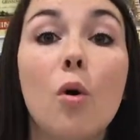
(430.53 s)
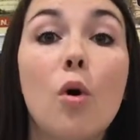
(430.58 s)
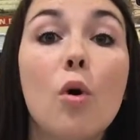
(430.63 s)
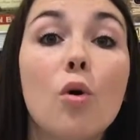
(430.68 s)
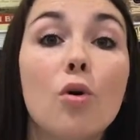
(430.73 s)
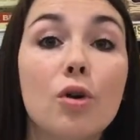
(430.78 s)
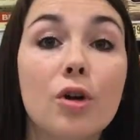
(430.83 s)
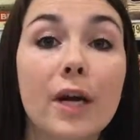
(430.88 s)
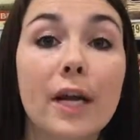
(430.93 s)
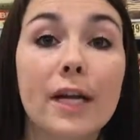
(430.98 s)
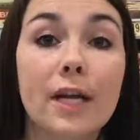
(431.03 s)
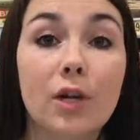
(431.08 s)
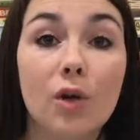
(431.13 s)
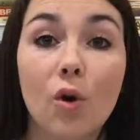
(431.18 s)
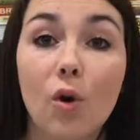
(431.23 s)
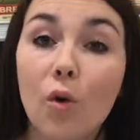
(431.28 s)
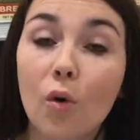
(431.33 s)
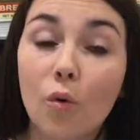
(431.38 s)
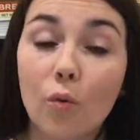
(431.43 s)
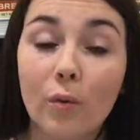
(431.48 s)
whole grain and
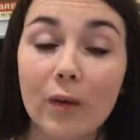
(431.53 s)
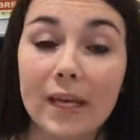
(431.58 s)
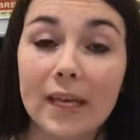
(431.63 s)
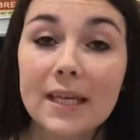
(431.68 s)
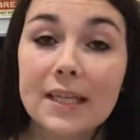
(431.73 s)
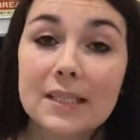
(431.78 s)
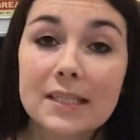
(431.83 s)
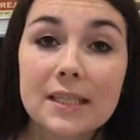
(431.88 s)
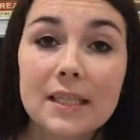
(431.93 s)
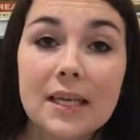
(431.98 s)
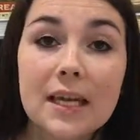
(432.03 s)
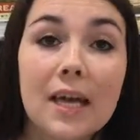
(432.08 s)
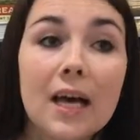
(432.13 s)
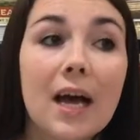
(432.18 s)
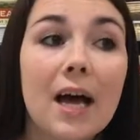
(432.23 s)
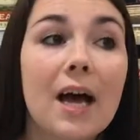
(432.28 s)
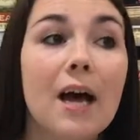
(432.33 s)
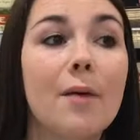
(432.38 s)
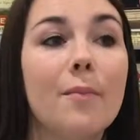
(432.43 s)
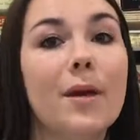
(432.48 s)
whole wheat,
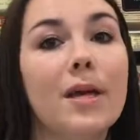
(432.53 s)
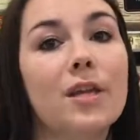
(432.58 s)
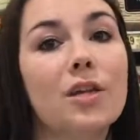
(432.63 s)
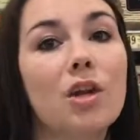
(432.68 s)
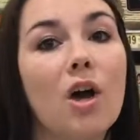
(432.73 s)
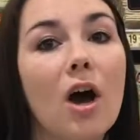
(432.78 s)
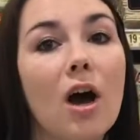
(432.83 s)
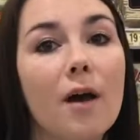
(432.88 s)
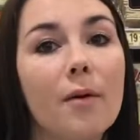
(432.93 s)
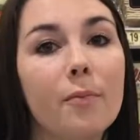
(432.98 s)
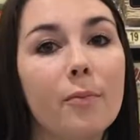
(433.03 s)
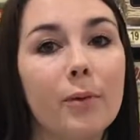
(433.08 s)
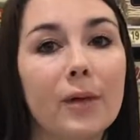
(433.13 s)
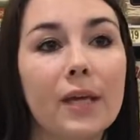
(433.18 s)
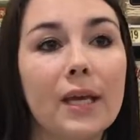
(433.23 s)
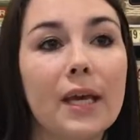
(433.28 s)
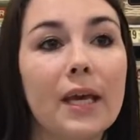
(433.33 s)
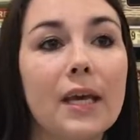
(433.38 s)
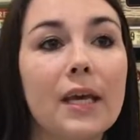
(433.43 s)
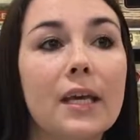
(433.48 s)
and not
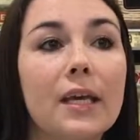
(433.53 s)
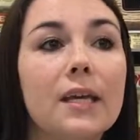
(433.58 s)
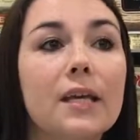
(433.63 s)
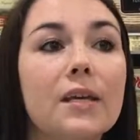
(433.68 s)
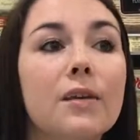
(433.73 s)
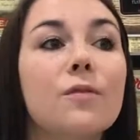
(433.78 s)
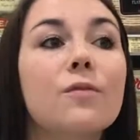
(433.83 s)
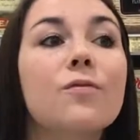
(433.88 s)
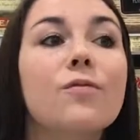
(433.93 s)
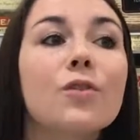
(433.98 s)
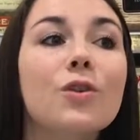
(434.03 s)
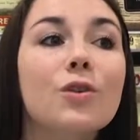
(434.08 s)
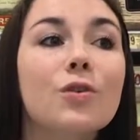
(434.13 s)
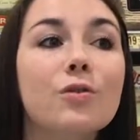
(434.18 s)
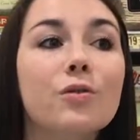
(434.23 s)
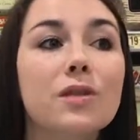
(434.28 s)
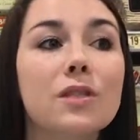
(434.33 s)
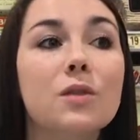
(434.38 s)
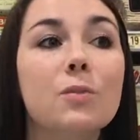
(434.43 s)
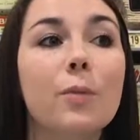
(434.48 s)
being
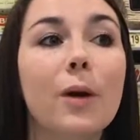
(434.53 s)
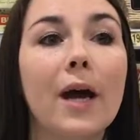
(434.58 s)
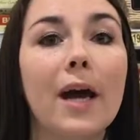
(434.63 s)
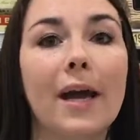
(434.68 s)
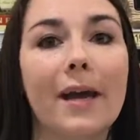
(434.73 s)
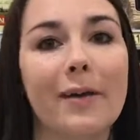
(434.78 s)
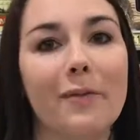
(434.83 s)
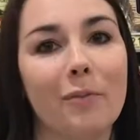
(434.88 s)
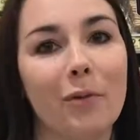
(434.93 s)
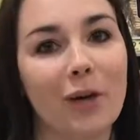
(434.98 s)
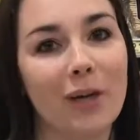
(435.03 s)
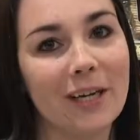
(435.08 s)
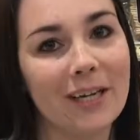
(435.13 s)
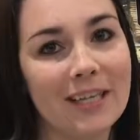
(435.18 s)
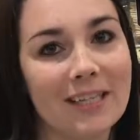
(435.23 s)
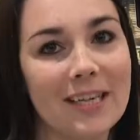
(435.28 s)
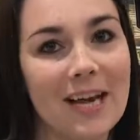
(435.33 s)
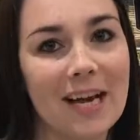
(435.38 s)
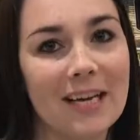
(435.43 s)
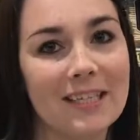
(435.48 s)
confused by
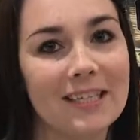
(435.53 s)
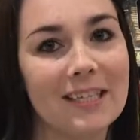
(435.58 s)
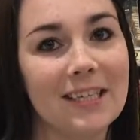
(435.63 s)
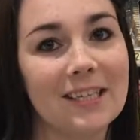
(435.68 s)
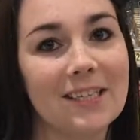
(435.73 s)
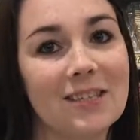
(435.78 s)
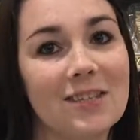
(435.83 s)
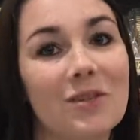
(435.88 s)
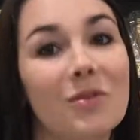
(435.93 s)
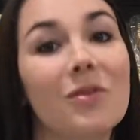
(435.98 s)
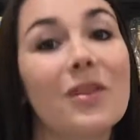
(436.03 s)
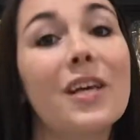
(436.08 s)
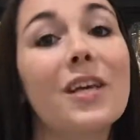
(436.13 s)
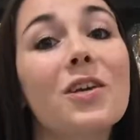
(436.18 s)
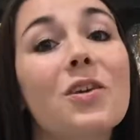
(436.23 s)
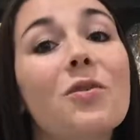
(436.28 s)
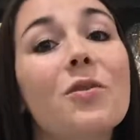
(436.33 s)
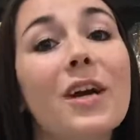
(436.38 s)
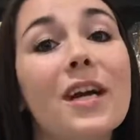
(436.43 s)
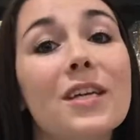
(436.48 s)
marketing tactics. So
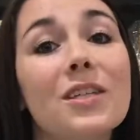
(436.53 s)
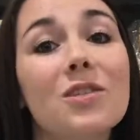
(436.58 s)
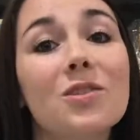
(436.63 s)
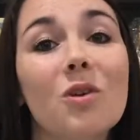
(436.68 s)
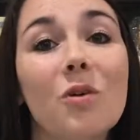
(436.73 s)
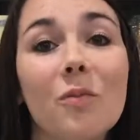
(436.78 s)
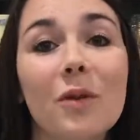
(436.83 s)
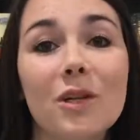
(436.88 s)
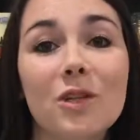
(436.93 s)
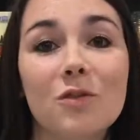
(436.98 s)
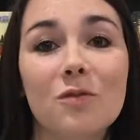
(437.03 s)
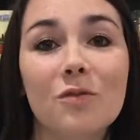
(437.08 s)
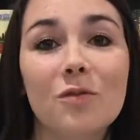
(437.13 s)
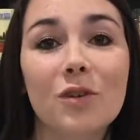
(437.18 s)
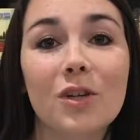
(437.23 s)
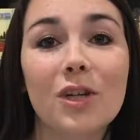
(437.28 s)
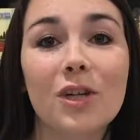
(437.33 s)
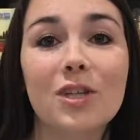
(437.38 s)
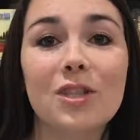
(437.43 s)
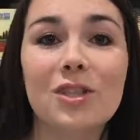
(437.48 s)
thank you guys so much
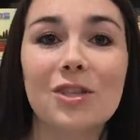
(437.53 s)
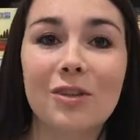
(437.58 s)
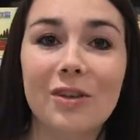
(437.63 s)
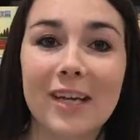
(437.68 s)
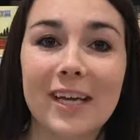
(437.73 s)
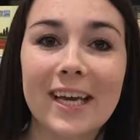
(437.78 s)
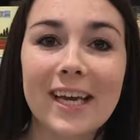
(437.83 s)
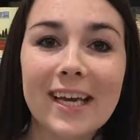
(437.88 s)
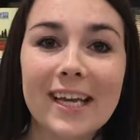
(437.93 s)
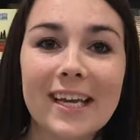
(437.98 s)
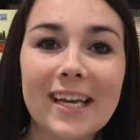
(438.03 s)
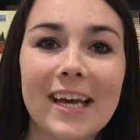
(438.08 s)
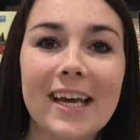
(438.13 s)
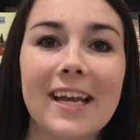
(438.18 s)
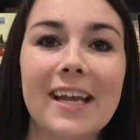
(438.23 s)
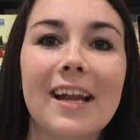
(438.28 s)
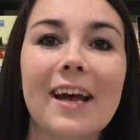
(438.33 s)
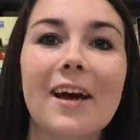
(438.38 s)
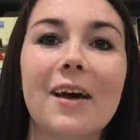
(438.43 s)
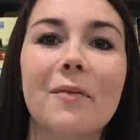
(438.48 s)
for tuning in,
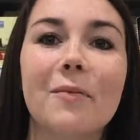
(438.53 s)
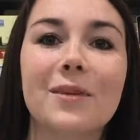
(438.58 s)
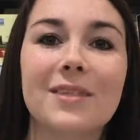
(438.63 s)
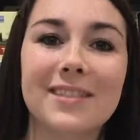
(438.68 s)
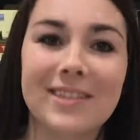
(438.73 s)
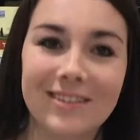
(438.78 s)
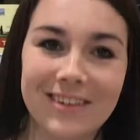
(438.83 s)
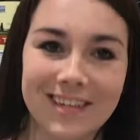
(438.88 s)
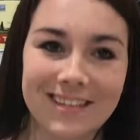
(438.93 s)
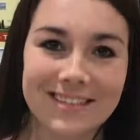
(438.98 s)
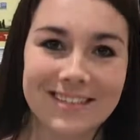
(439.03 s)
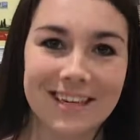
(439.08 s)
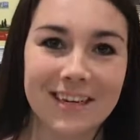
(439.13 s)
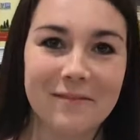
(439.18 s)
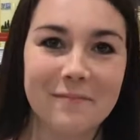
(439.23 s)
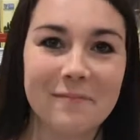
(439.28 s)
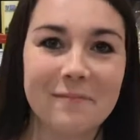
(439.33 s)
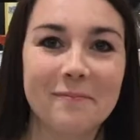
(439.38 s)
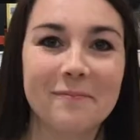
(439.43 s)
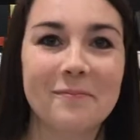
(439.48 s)
and I'll see you next
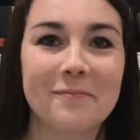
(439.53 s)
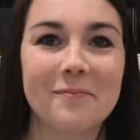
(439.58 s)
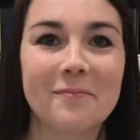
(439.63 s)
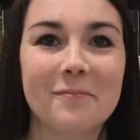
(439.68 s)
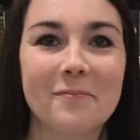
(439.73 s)
time.